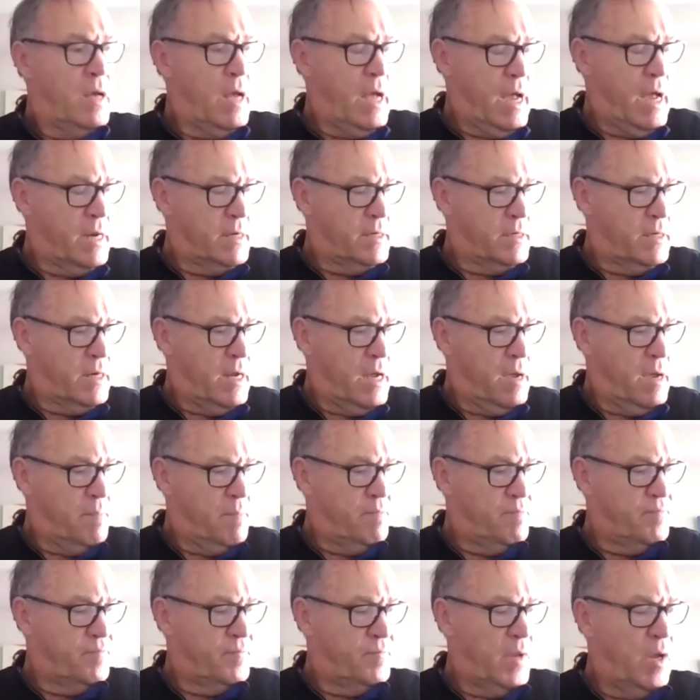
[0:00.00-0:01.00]

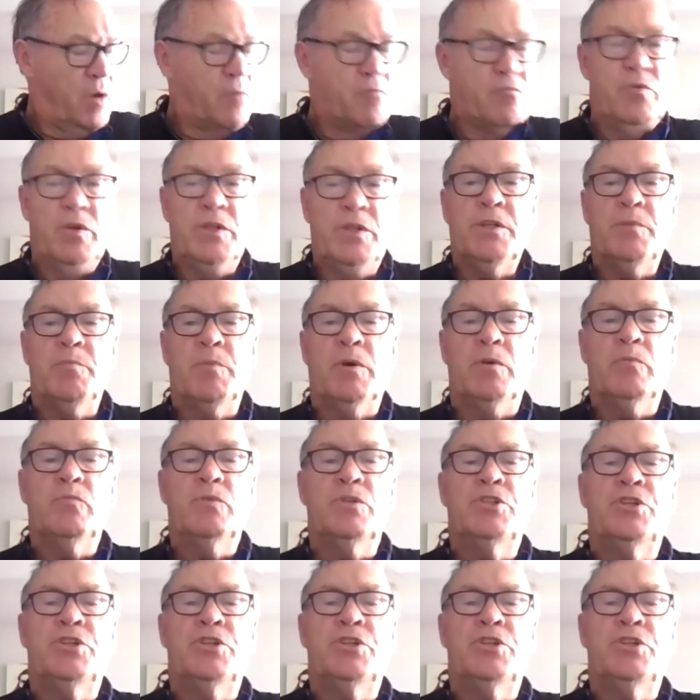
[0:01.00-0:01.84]
at Richmond, was